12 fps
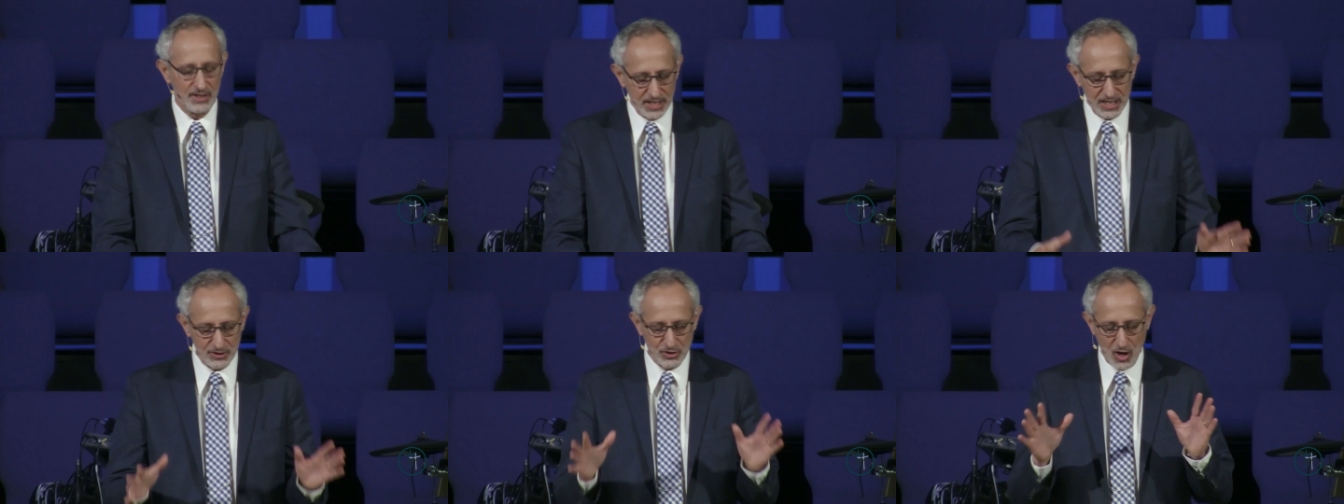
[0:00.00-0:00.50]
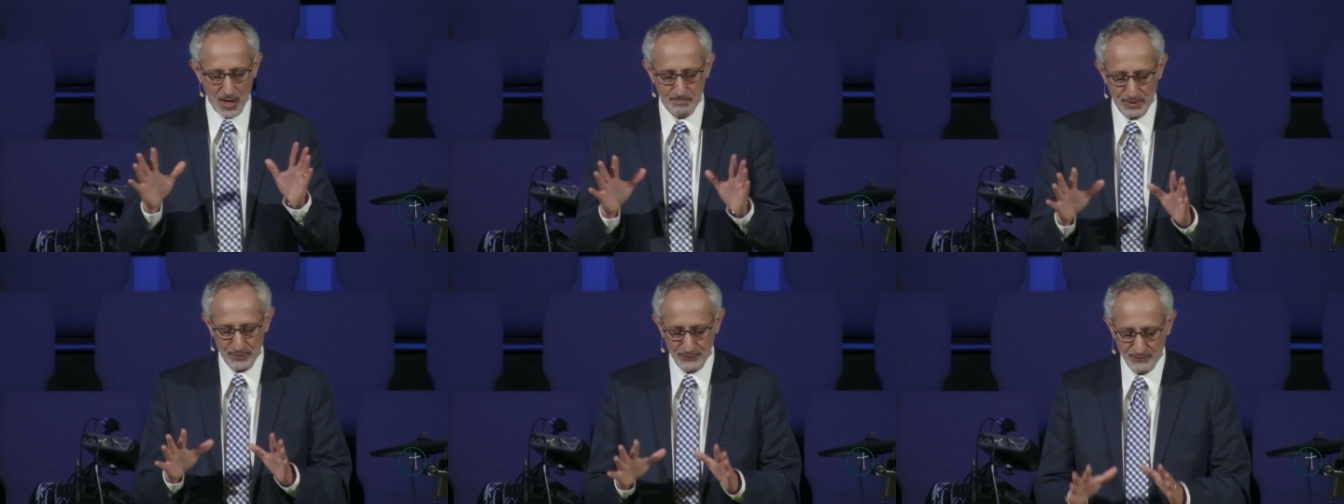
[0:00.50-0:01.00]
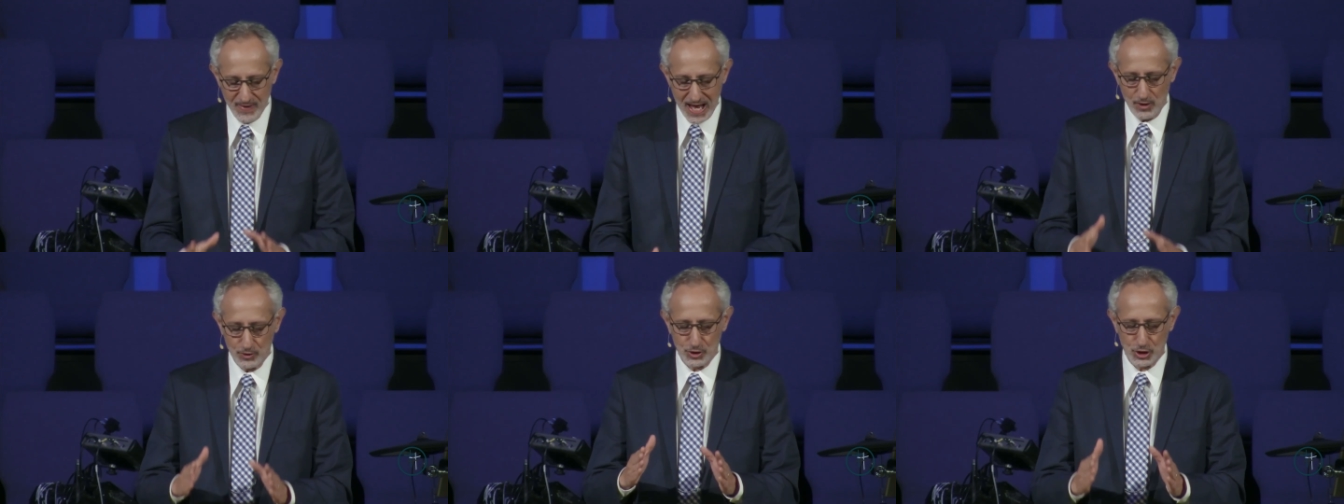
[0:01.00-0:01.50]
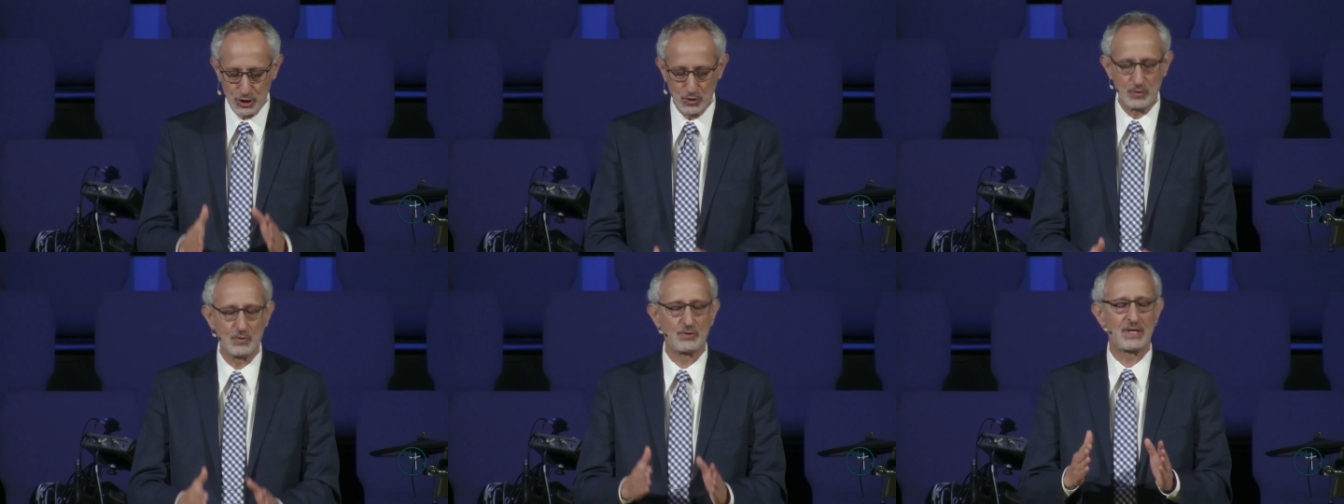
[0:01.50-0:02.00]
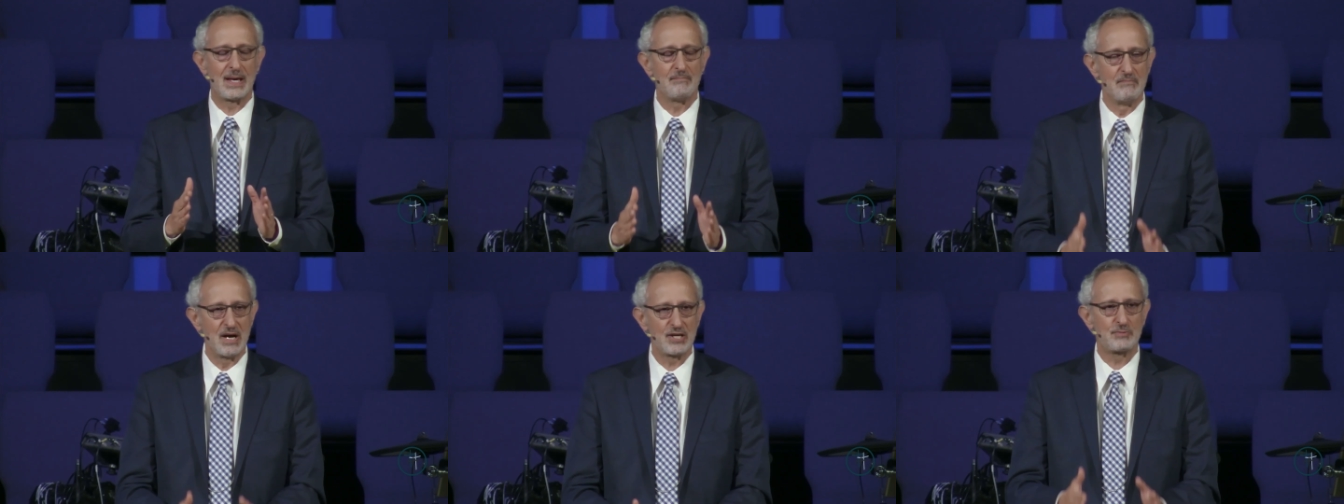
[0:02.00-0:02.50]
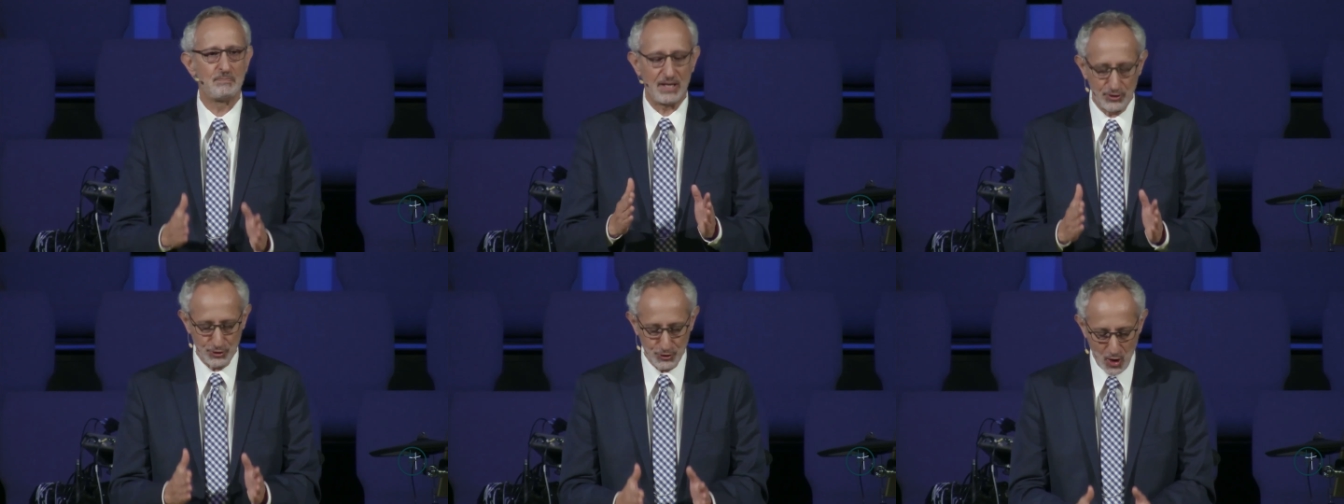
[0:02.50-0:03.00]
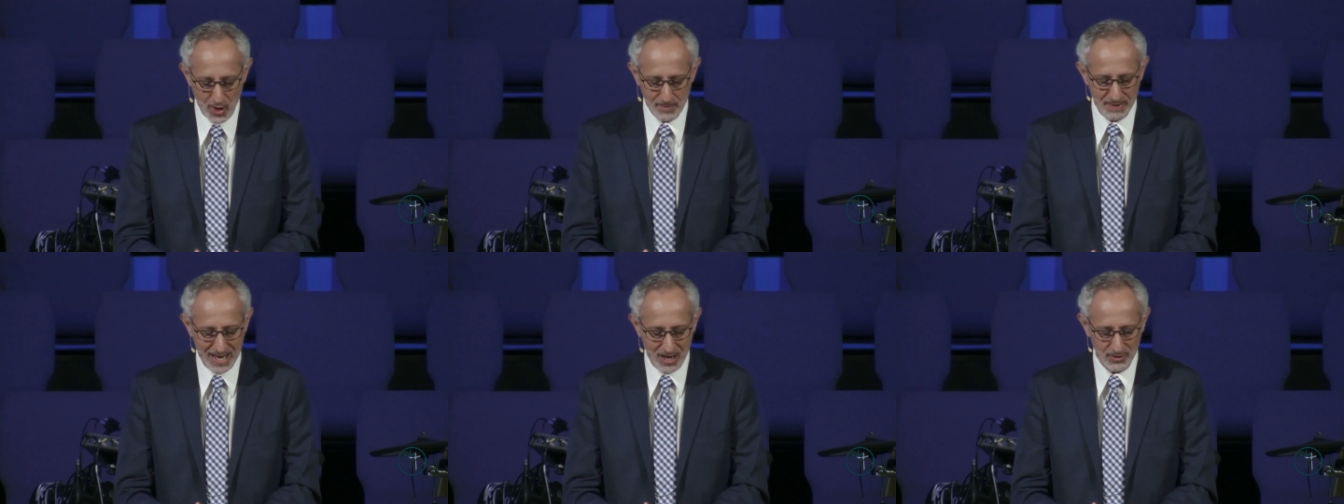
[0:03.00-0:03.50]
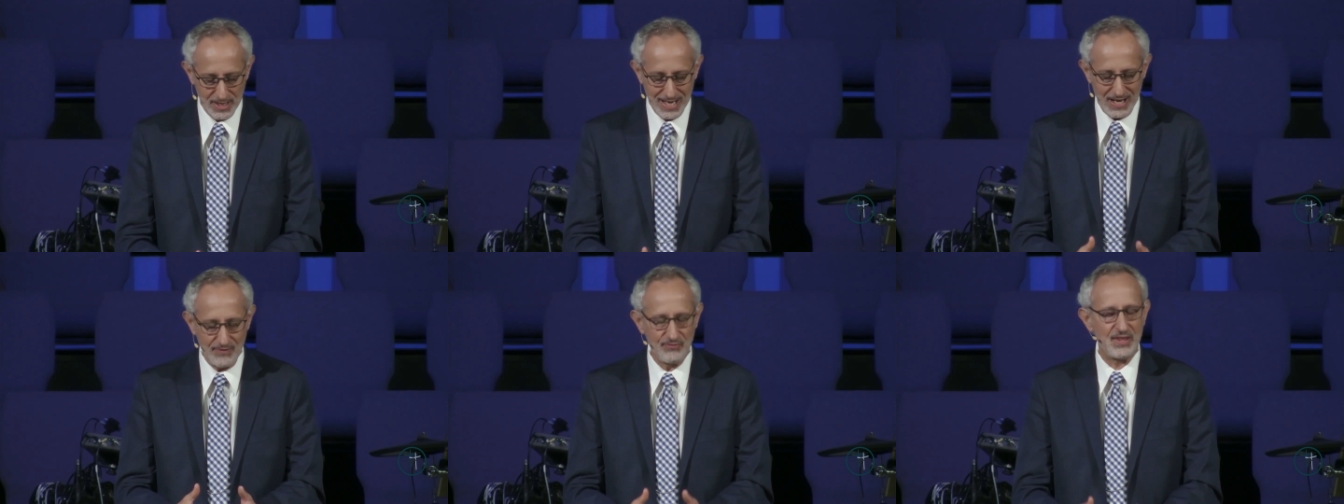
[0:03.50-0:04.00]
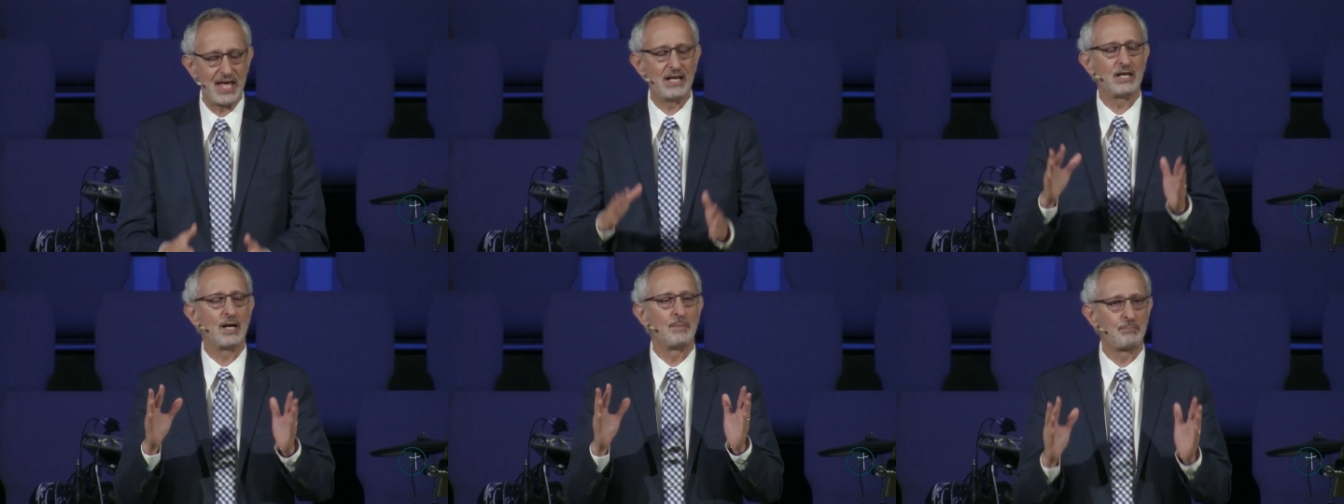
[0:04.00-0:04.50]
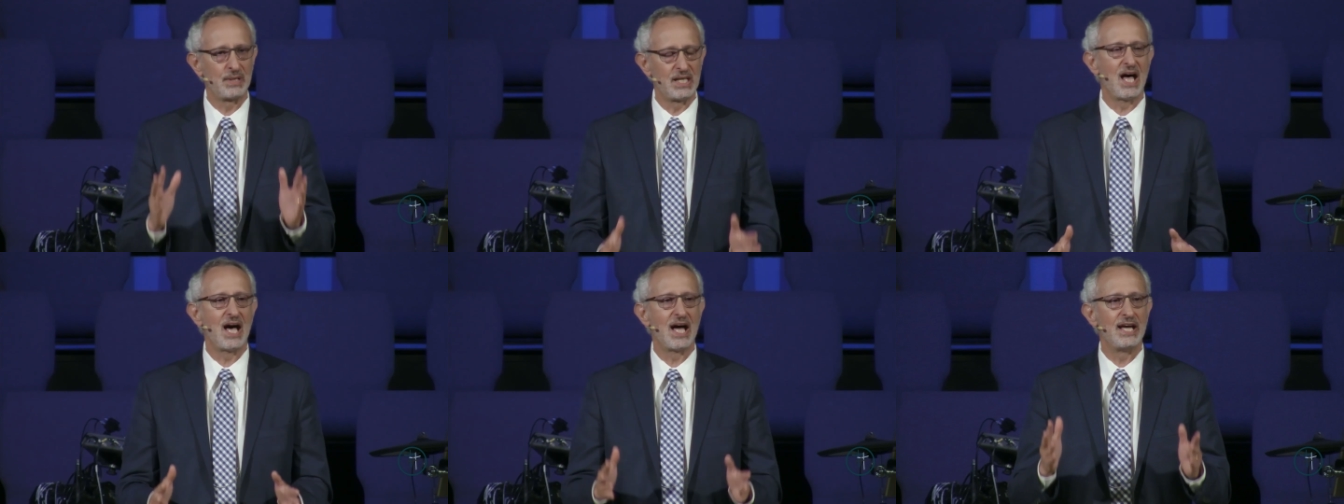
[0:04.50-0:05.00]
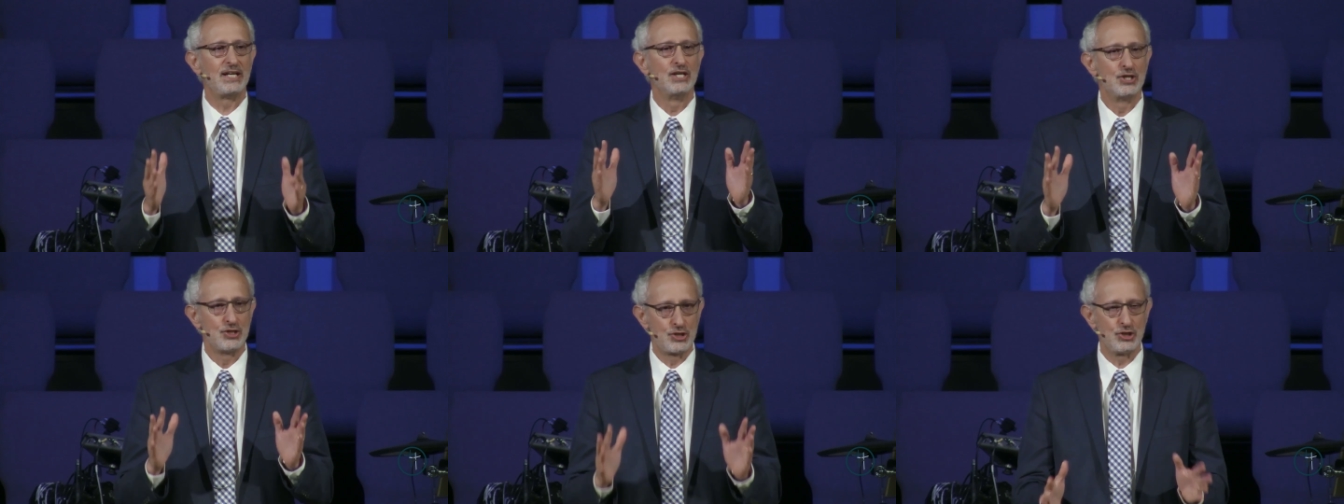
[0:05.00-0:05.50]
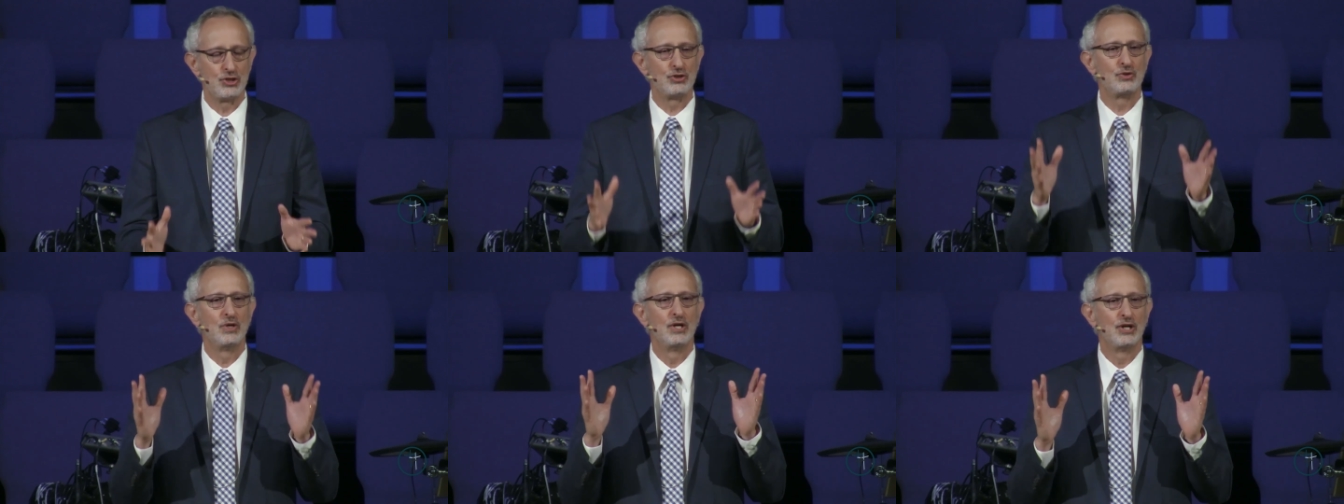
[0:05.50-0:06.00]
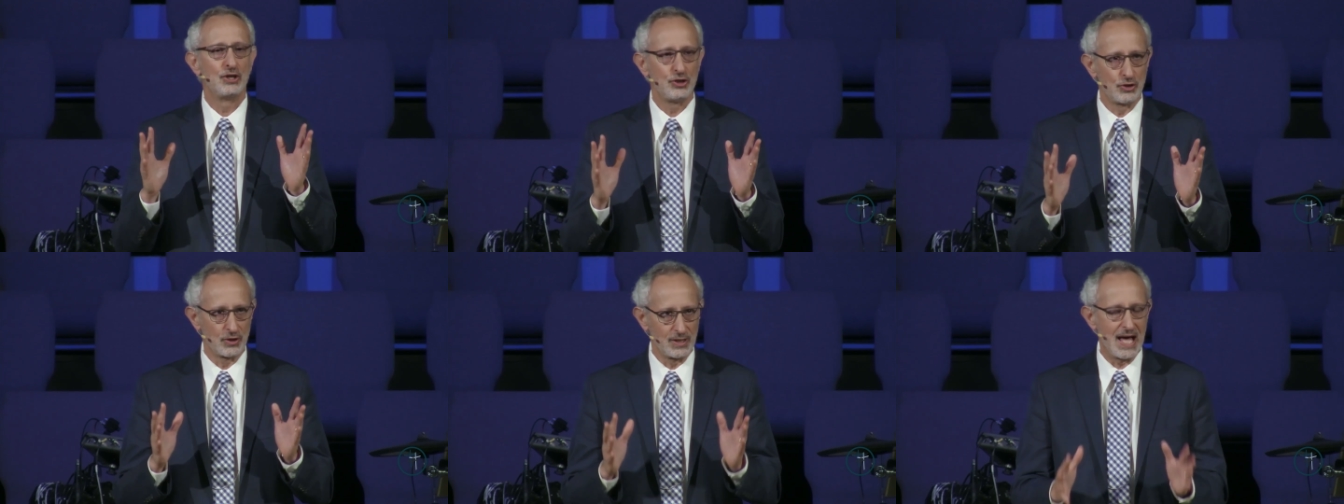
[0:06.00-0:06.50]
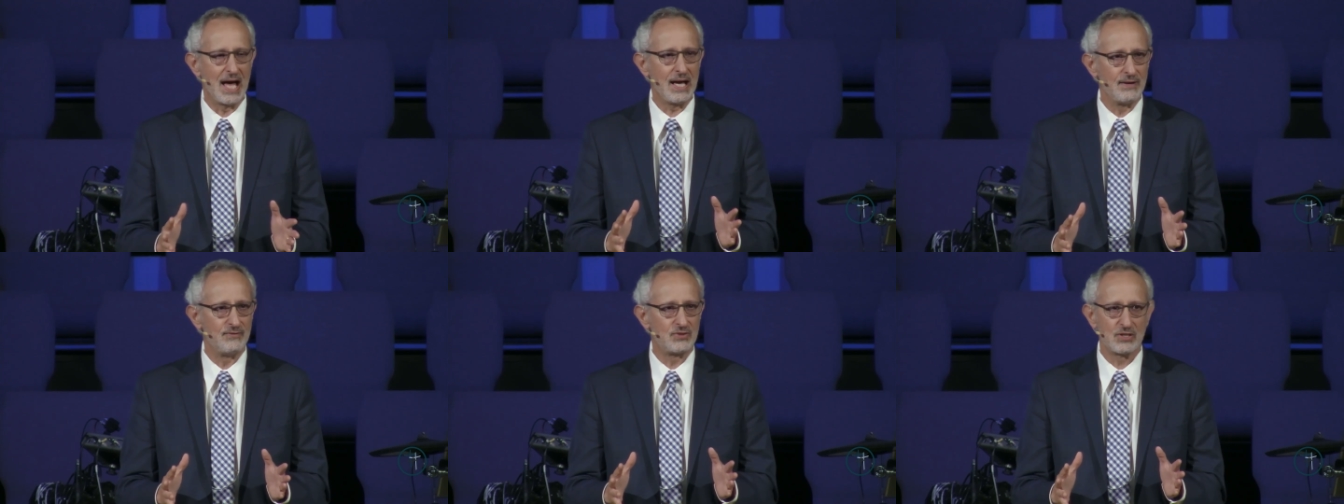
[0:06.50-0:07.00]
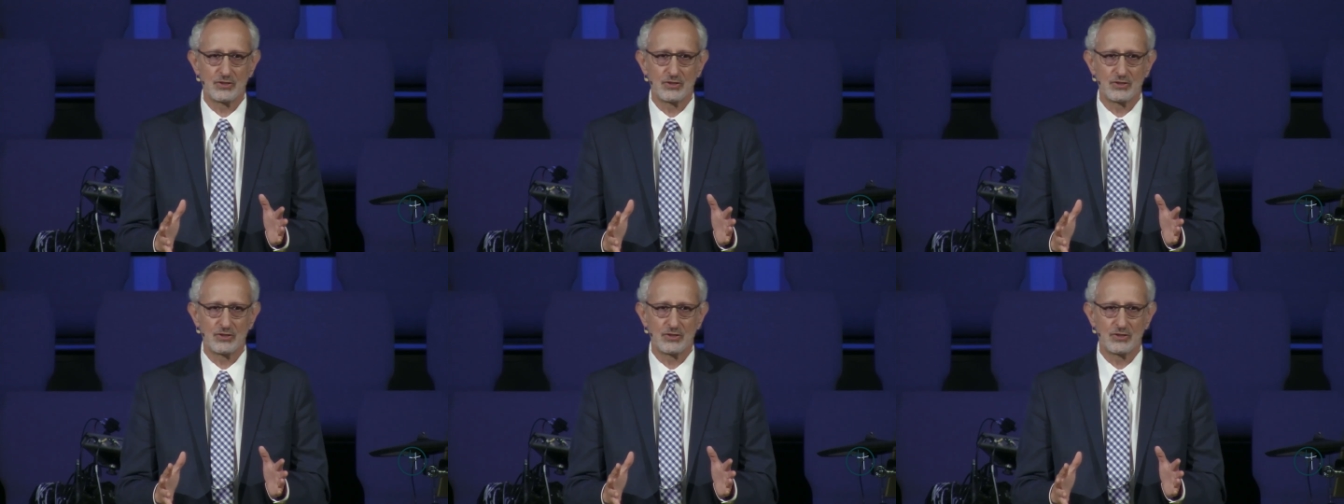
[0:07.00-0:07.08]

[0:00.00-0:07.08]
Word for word: These are profound truths that must be thought about and then applied to your lives.